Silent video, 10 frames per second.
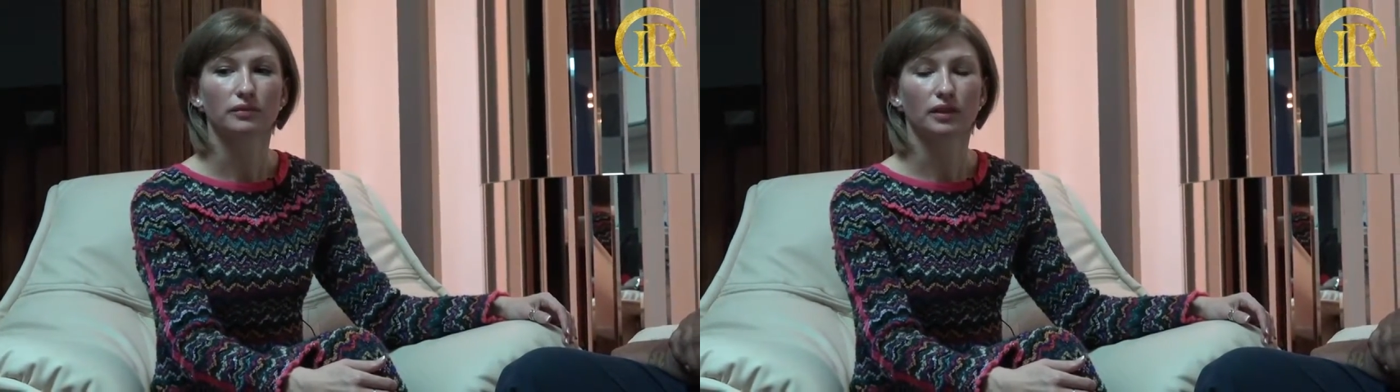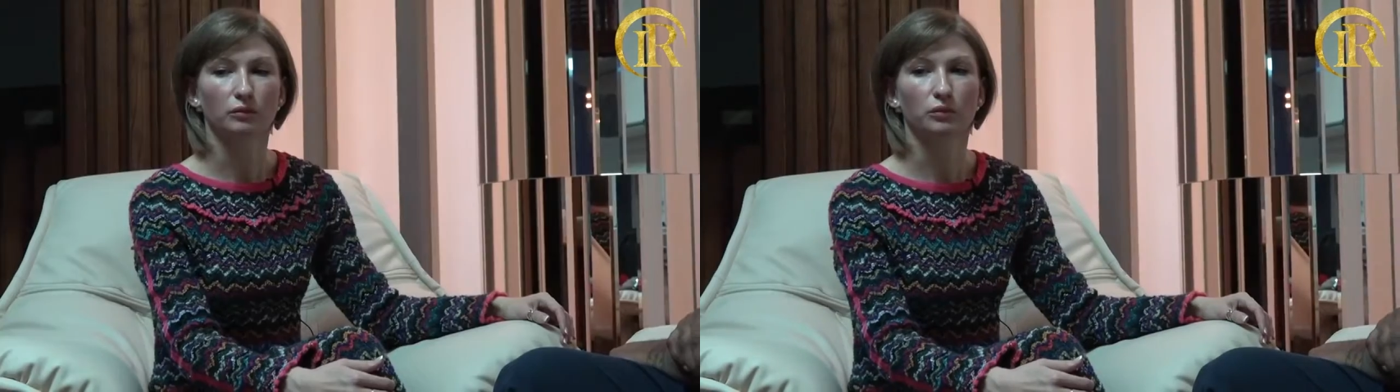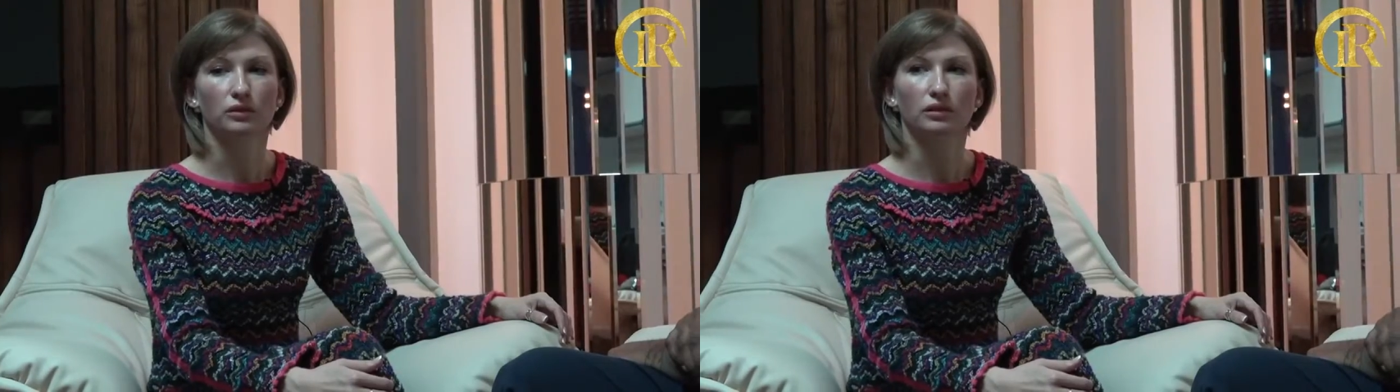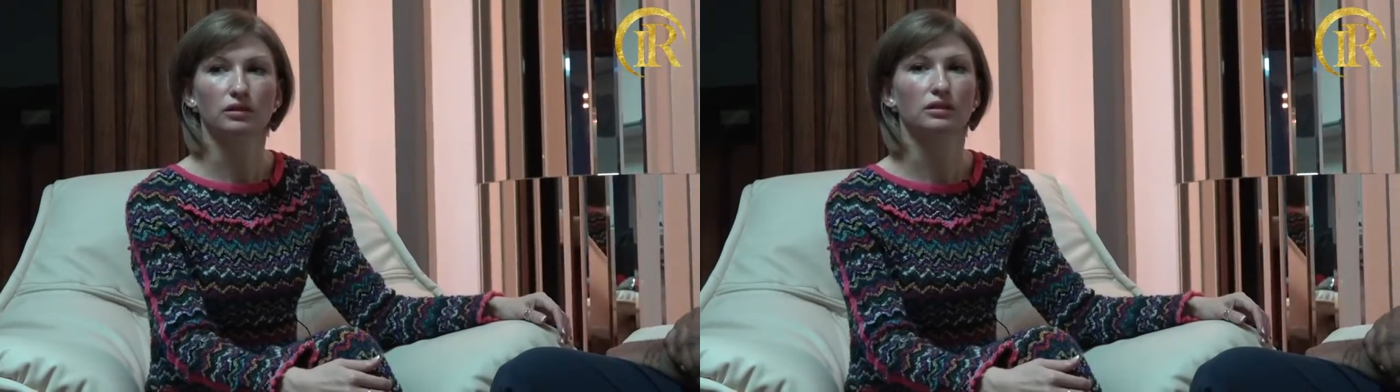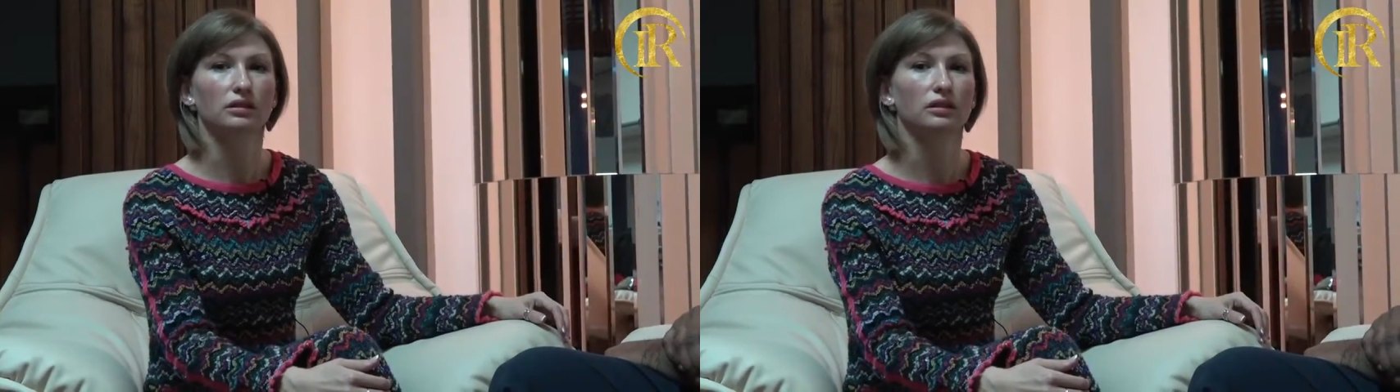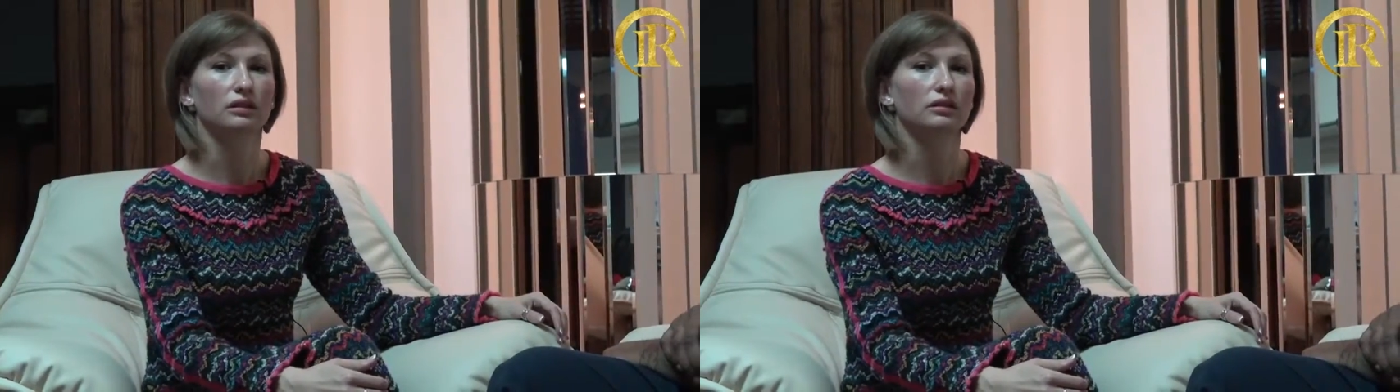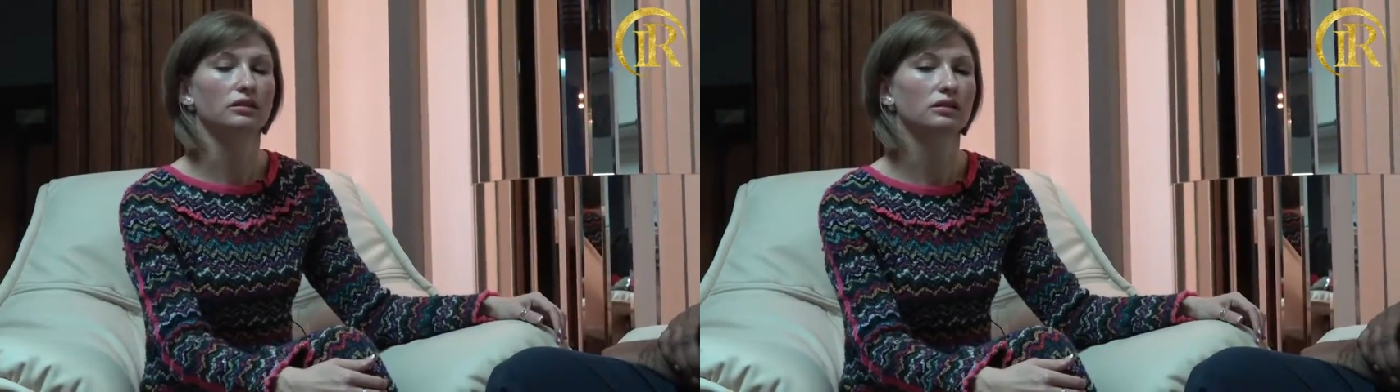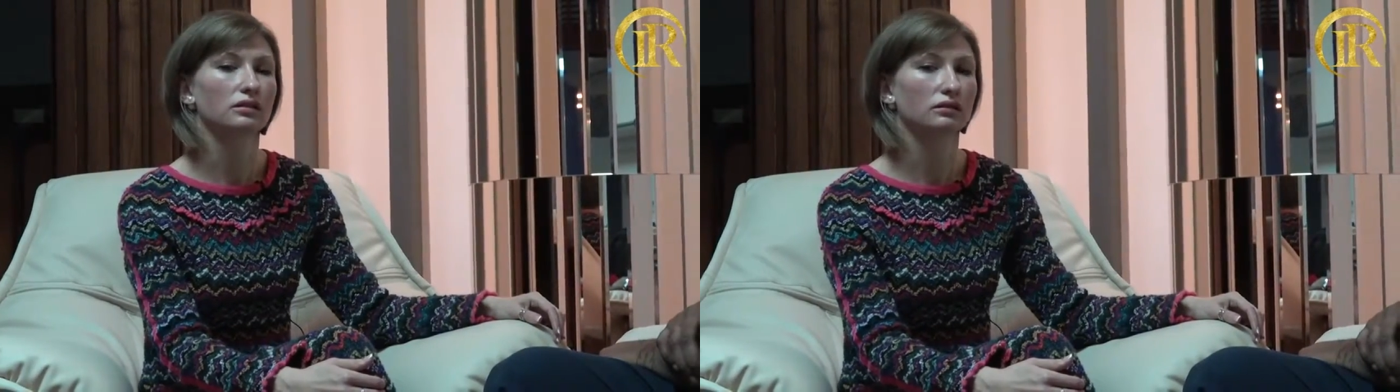I want a
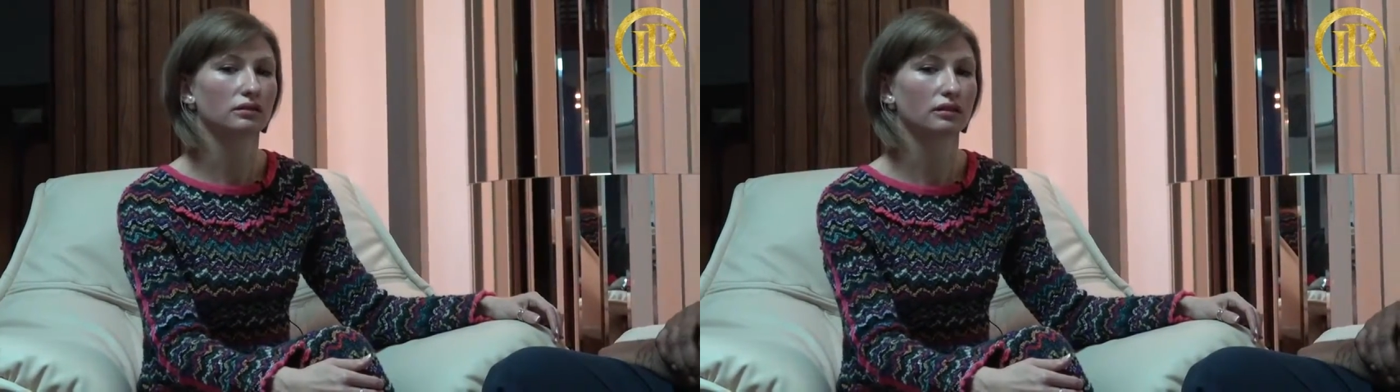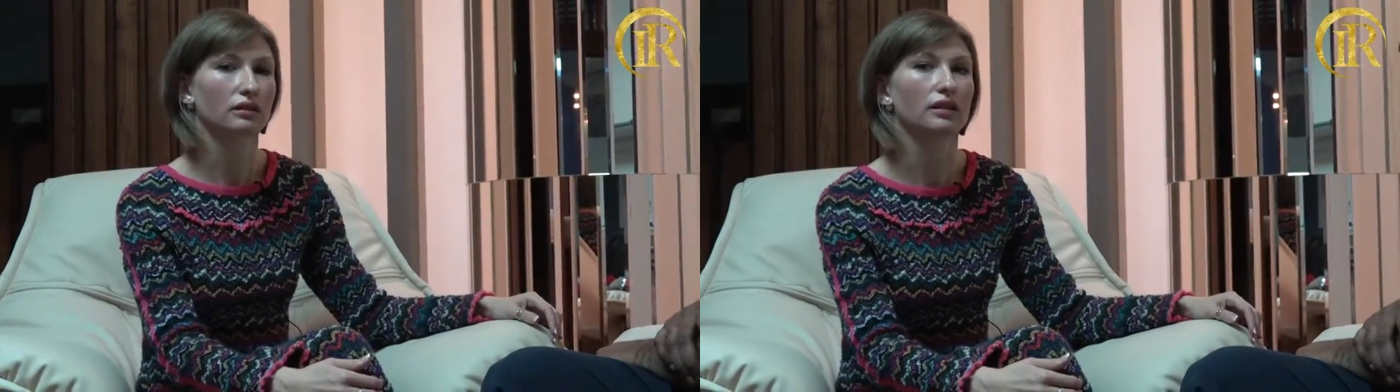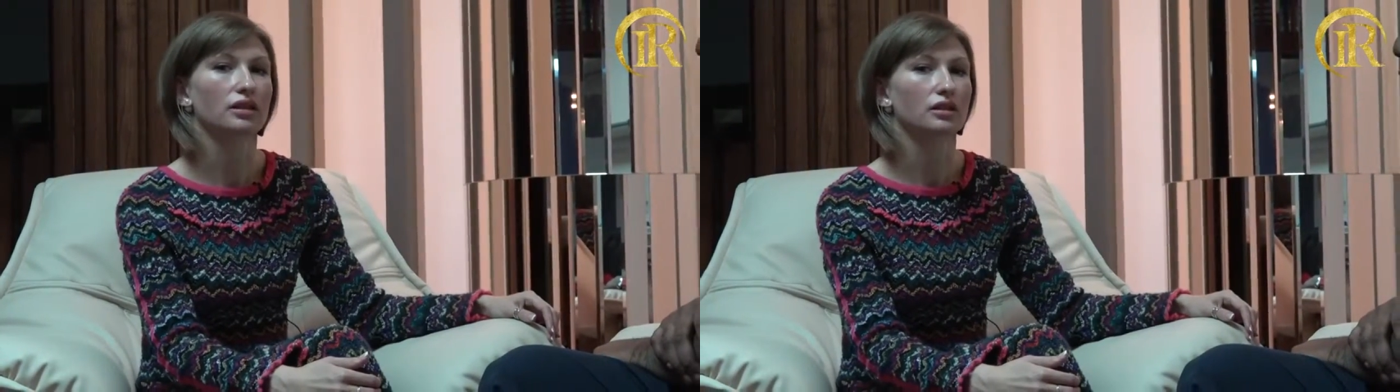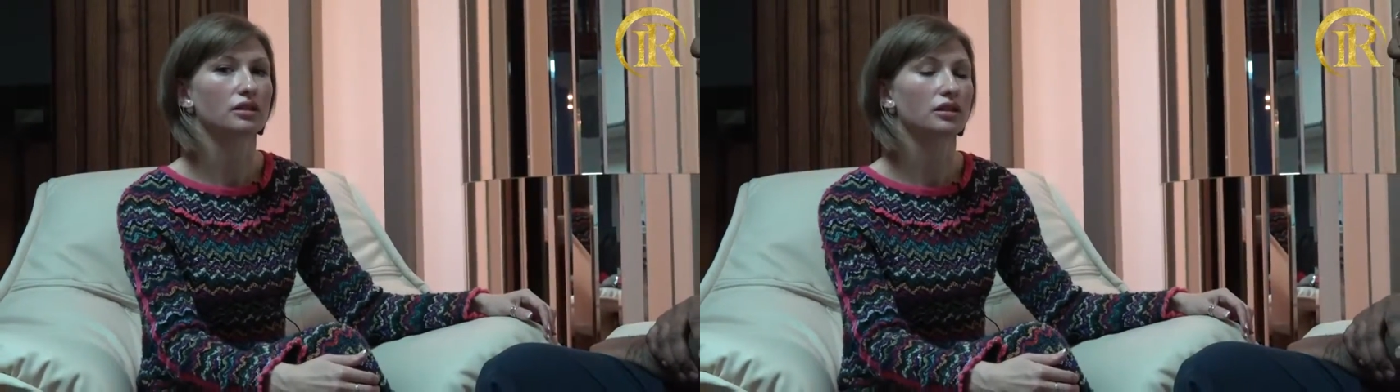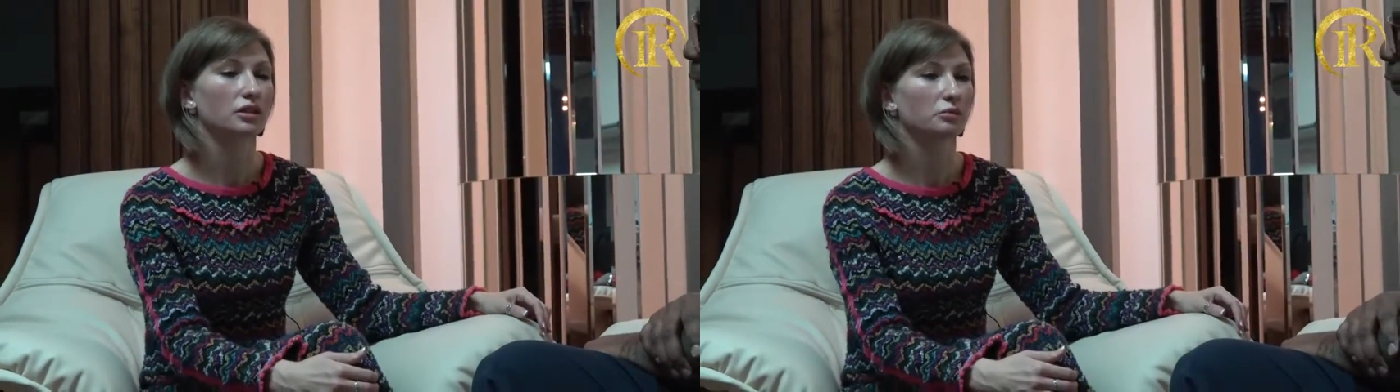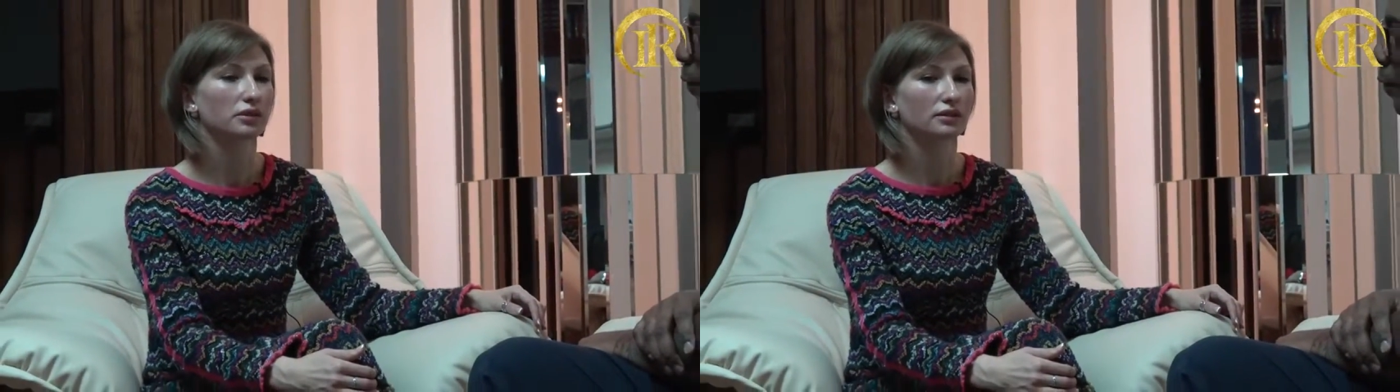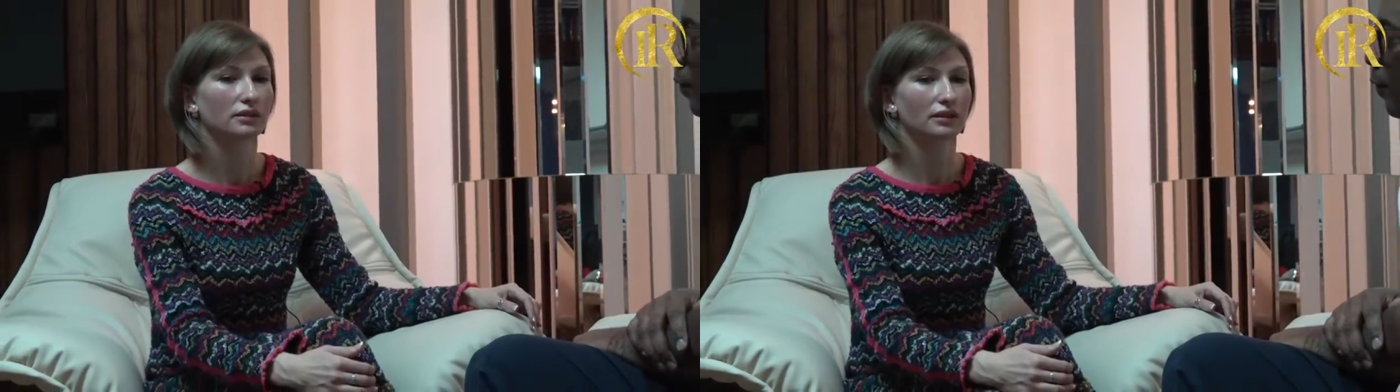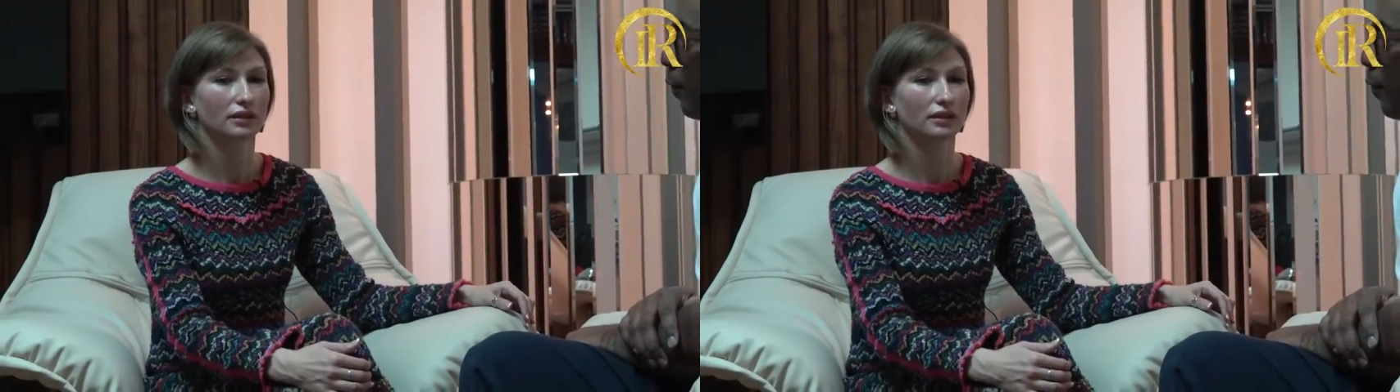serious relationships,